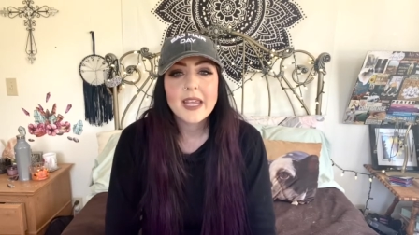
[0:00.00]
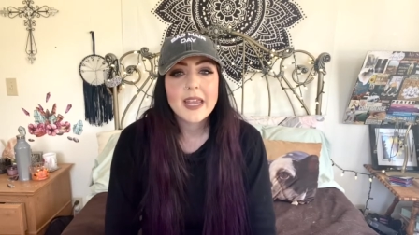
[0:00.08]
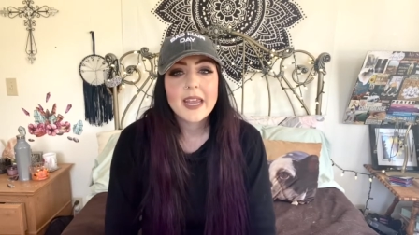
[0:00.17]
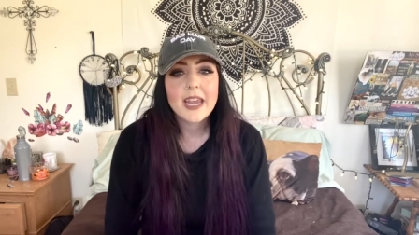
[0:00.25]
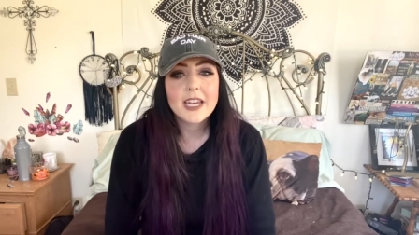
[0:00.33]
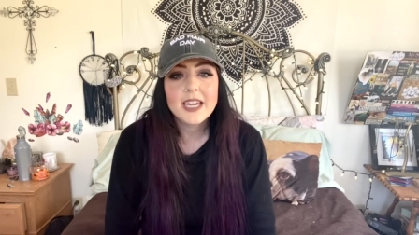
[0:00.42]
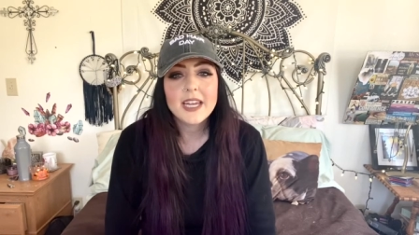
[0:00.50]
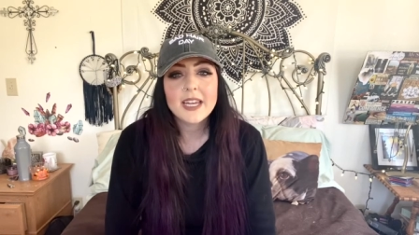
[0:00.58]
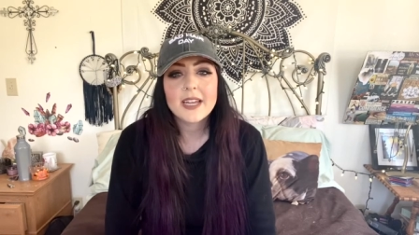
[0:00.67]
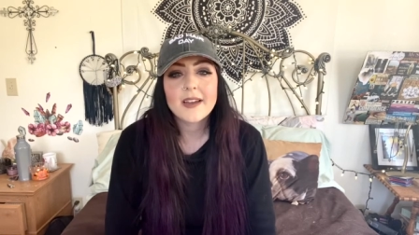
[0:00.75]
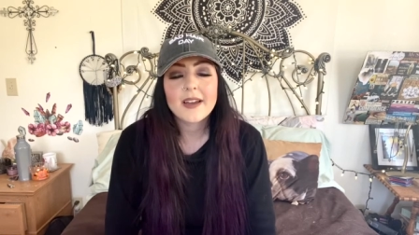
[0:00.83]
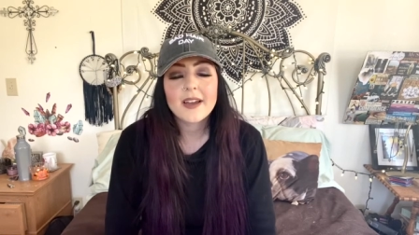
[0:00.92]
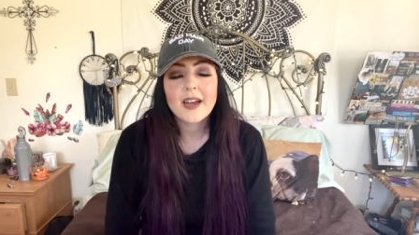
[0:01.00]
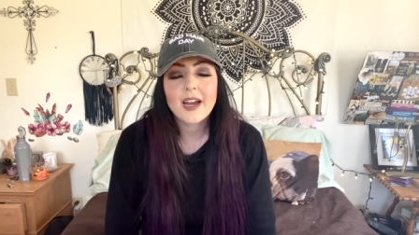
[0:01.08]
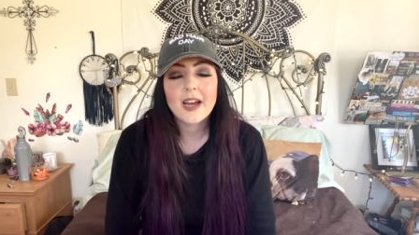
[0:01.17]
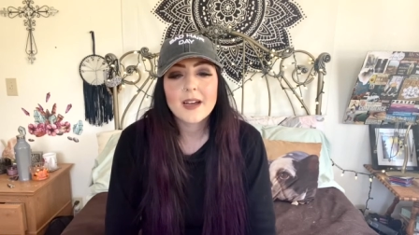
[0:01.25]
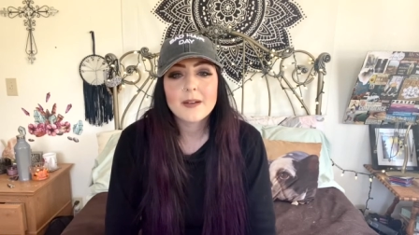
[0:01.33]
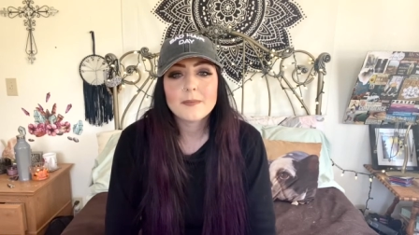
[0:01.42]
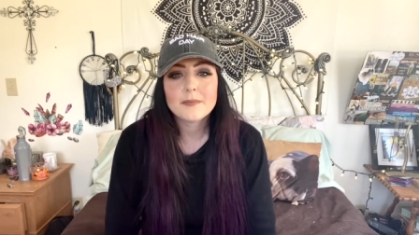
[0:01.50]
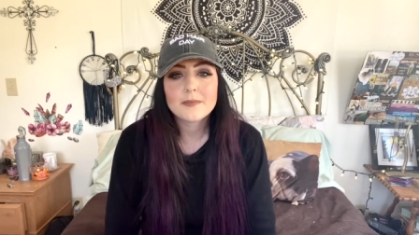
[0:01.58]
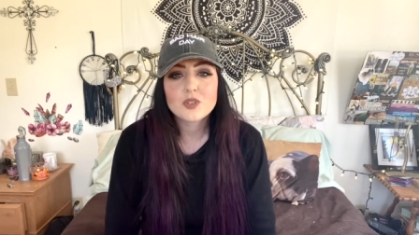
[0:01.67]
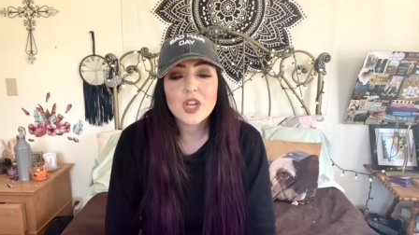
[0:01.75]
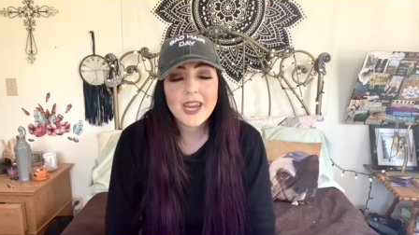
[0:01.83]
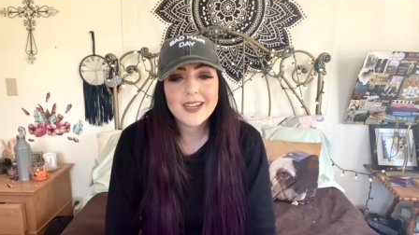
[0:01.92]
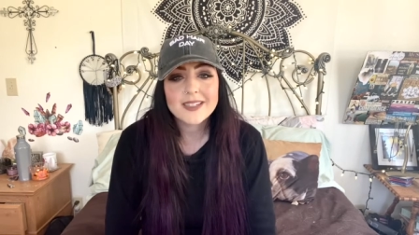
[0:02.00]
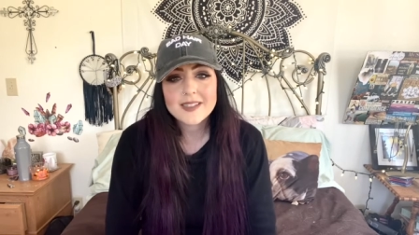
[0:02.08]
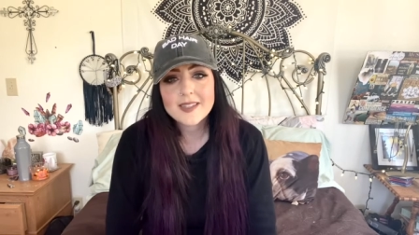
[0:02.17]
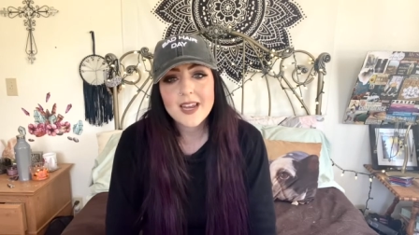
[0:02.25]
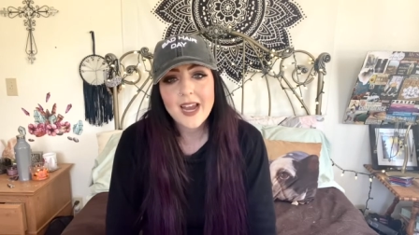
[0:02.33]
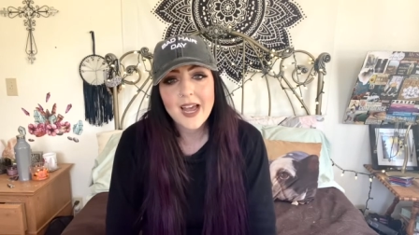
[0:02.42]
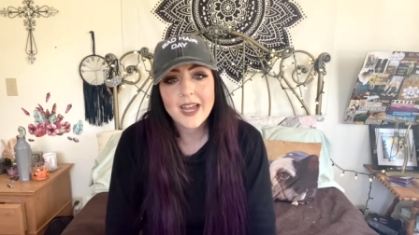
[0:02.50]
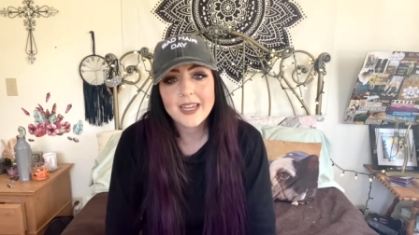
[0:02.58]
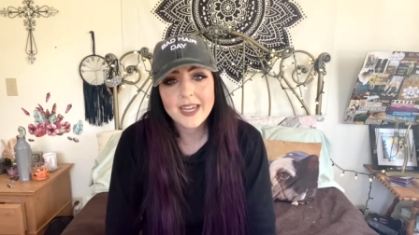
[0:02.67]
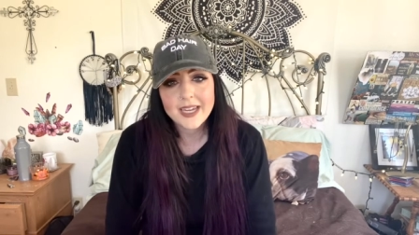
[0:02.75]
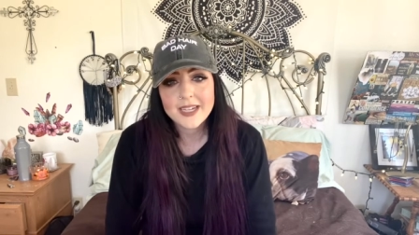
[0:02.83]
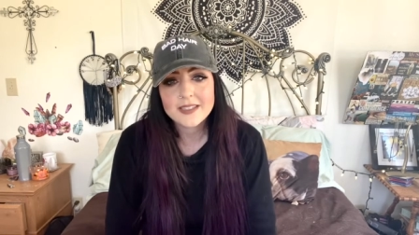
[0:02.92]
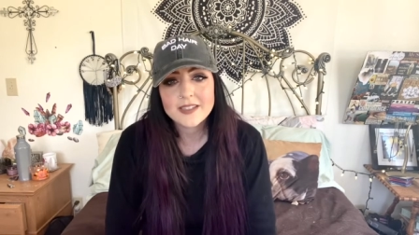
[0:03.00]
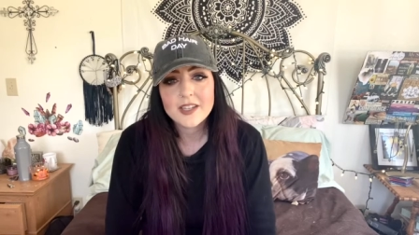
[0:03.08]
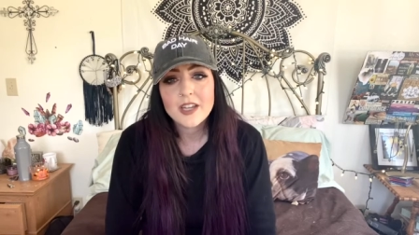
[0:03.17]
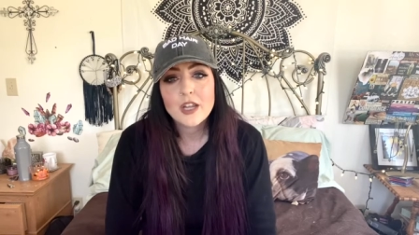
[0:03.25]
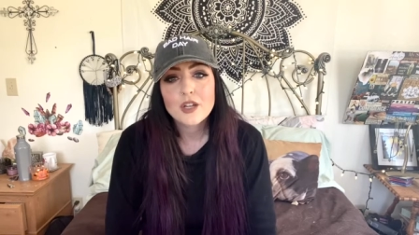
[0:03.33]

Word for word: any um, chance that I get